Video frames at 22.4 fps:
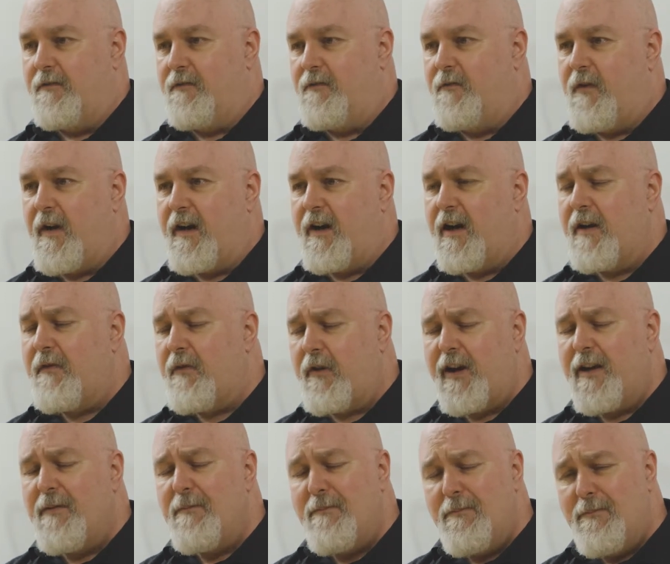very,
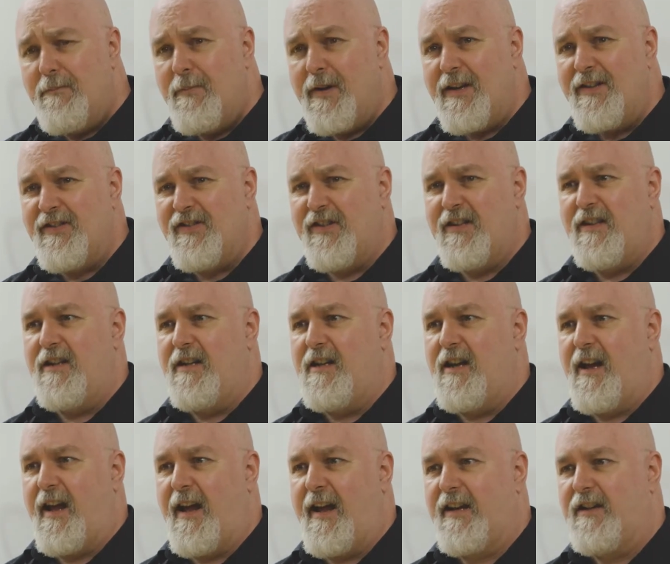very busy,
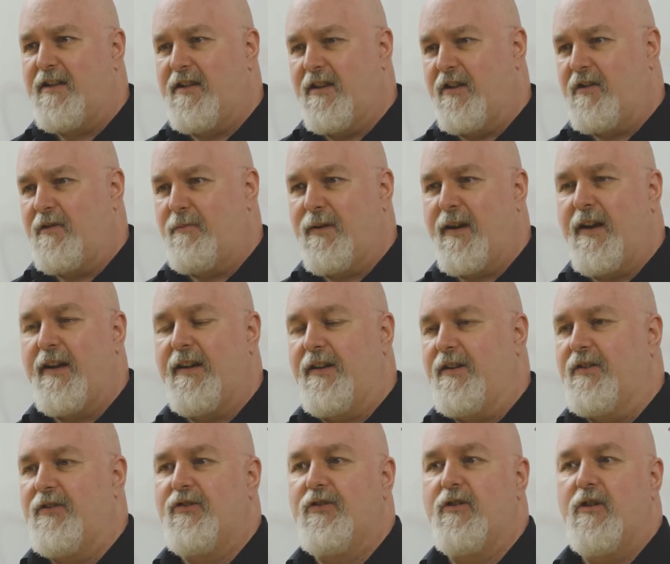hectic
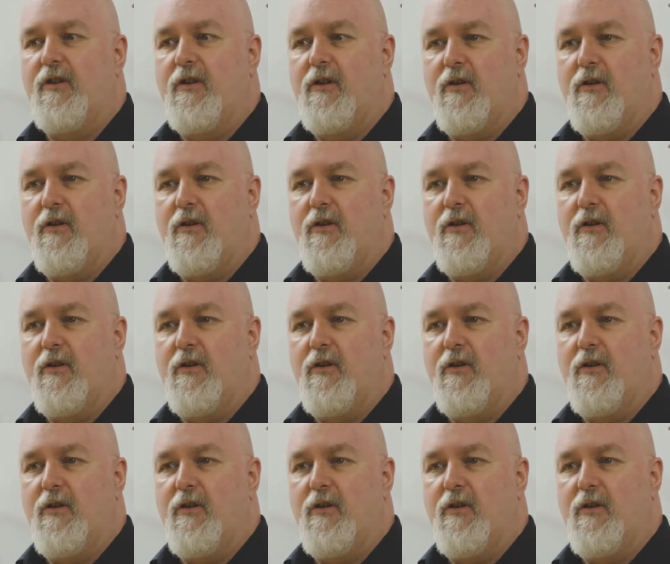place